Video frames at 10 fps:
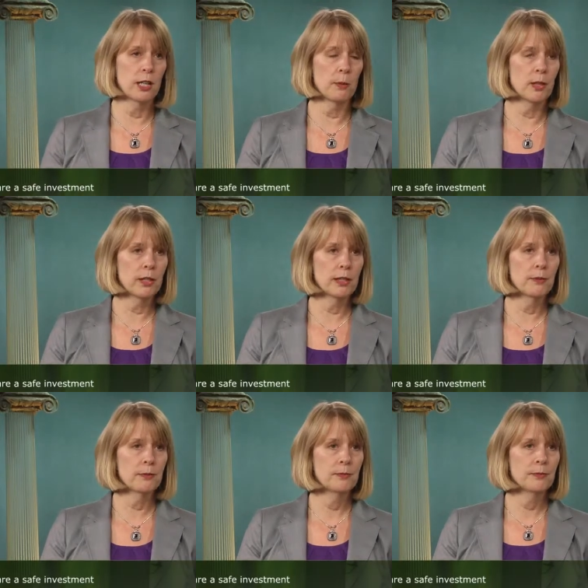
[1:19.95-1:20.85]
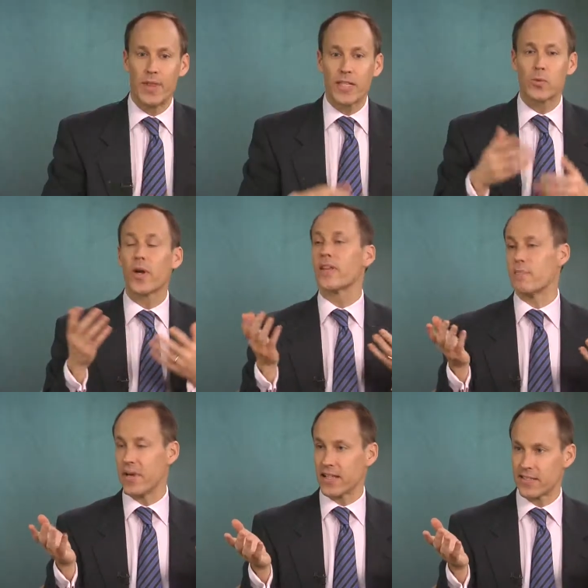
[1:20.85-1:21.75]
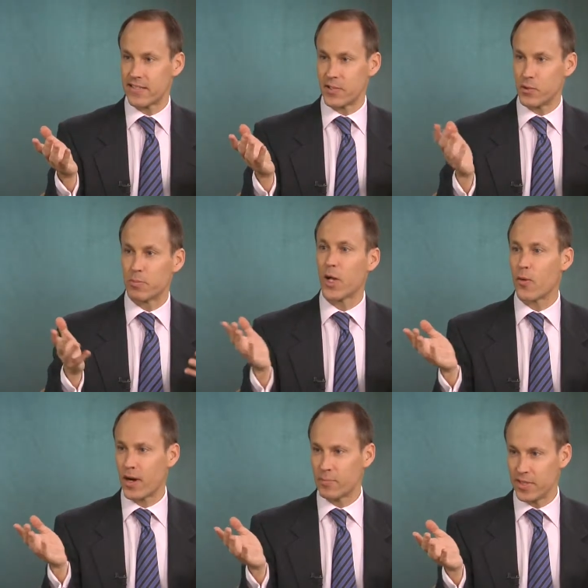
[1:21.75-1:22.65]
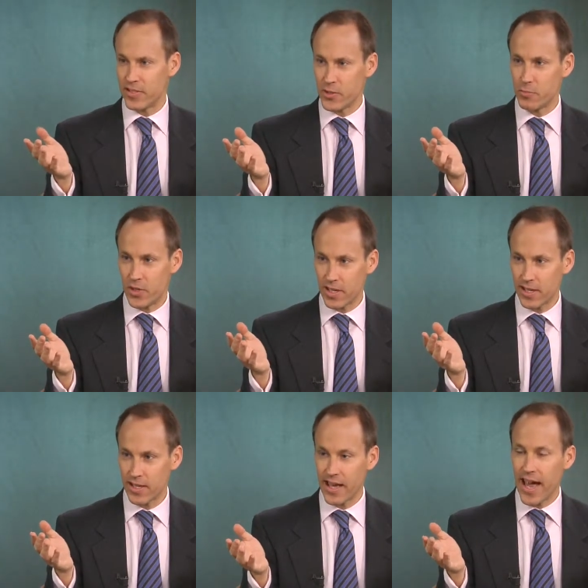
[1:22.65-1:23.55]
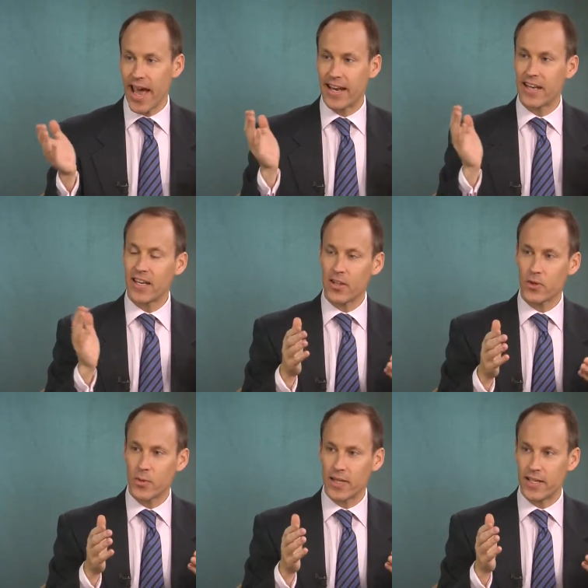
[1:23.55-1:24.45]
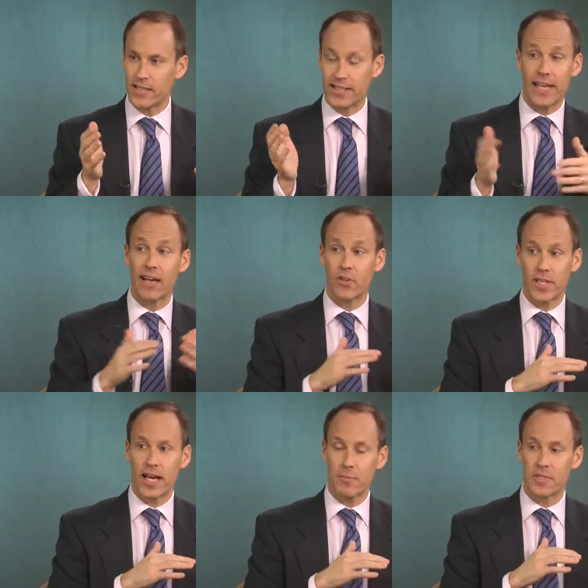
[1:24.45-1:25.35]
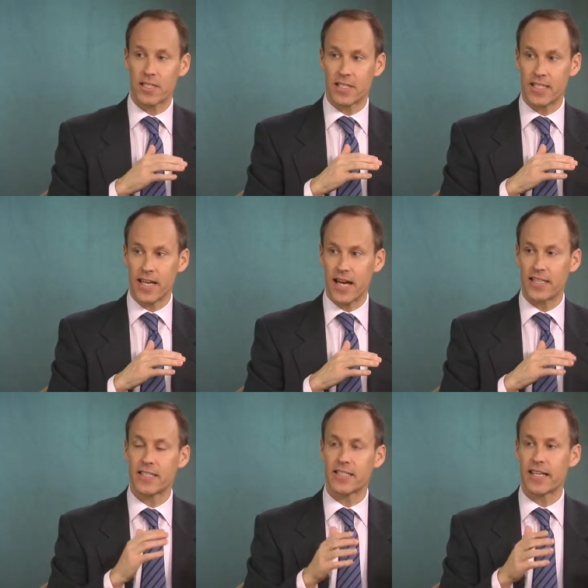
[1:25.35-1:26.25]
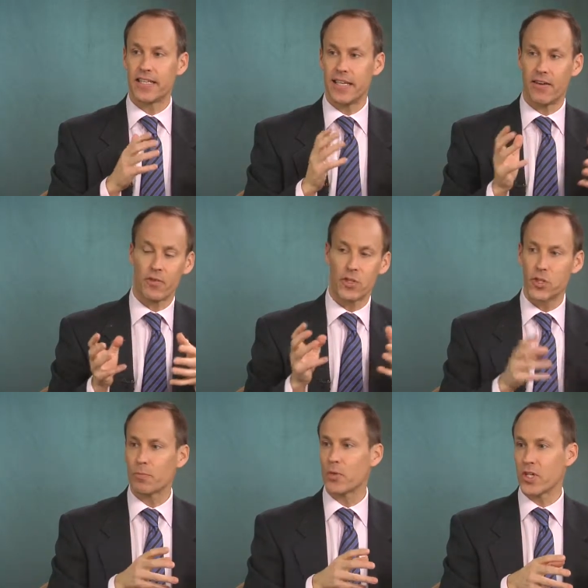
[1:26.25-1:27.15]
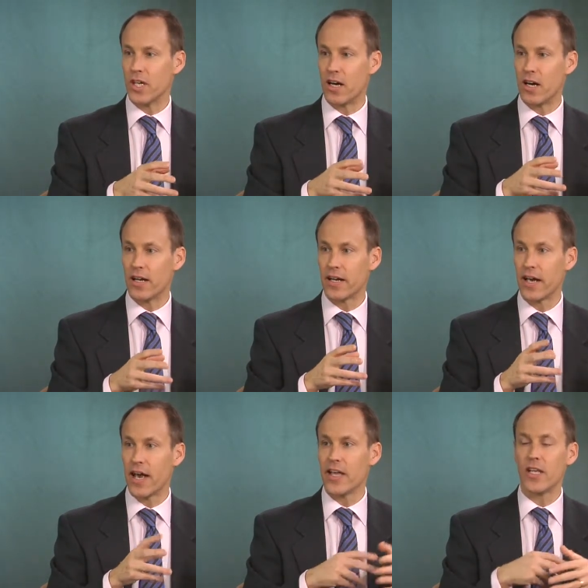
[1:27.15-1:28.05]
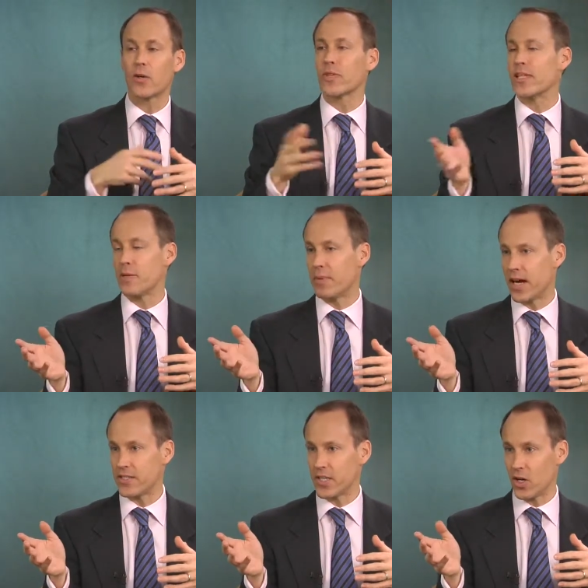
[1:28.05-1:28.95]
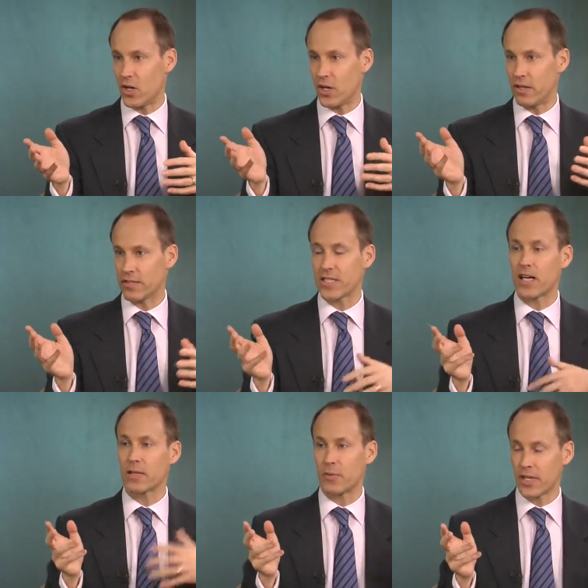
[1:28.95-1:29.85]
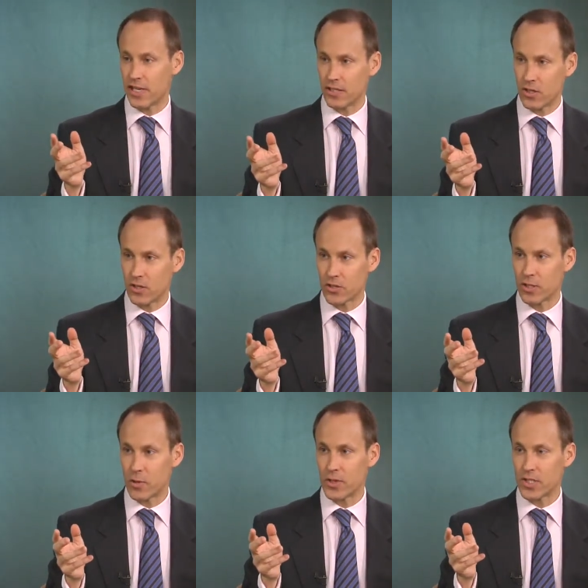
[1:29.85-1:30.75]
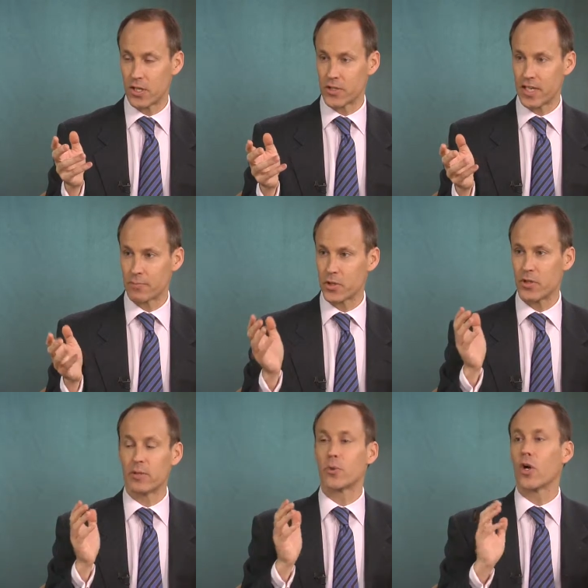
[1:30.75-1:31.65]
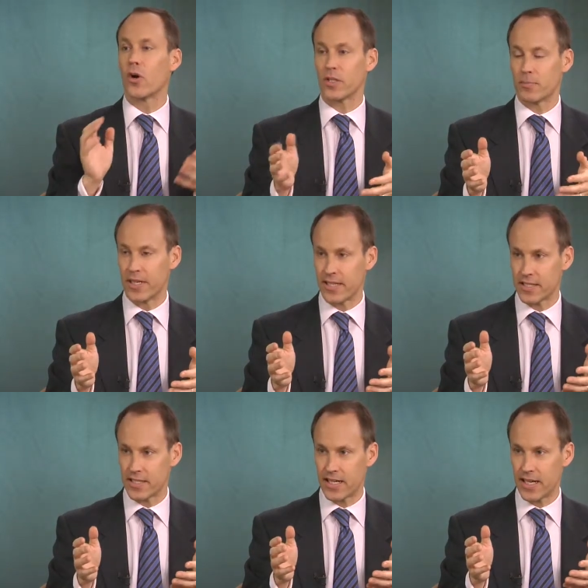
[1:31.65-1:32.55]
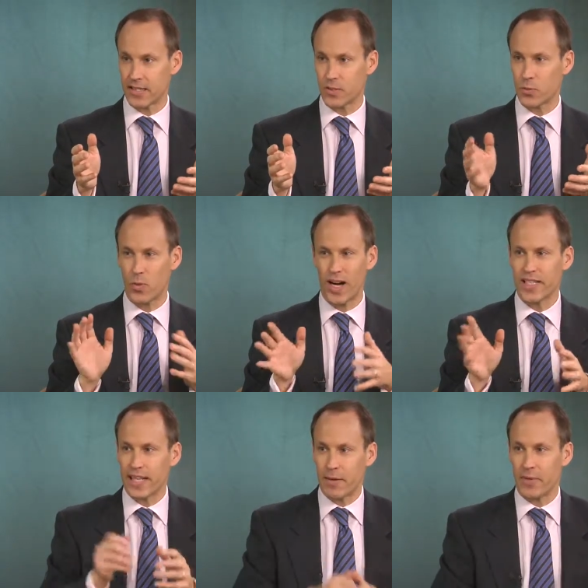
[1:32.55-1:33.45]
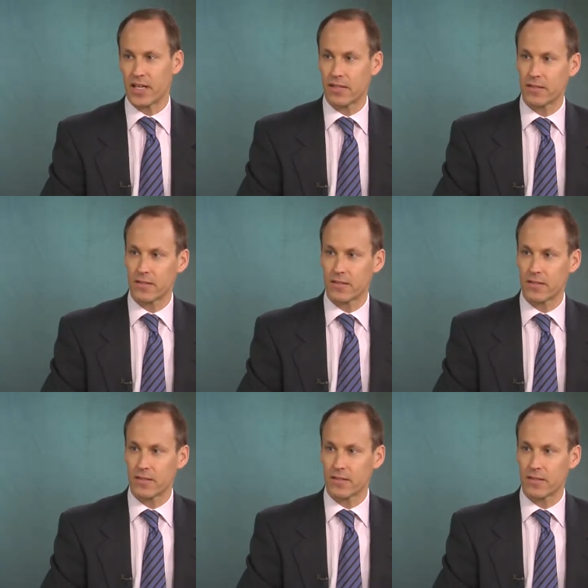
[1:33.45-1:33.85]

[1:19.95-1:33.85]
the market. That's one of the myths that you blow up in your new book. And another one is, it's kind of on the opposite side, is this idea if you're super young, you don't really need bonds at all. The stock market in the long term always goes up, so you can put all your money in stocks. Why is that a myth?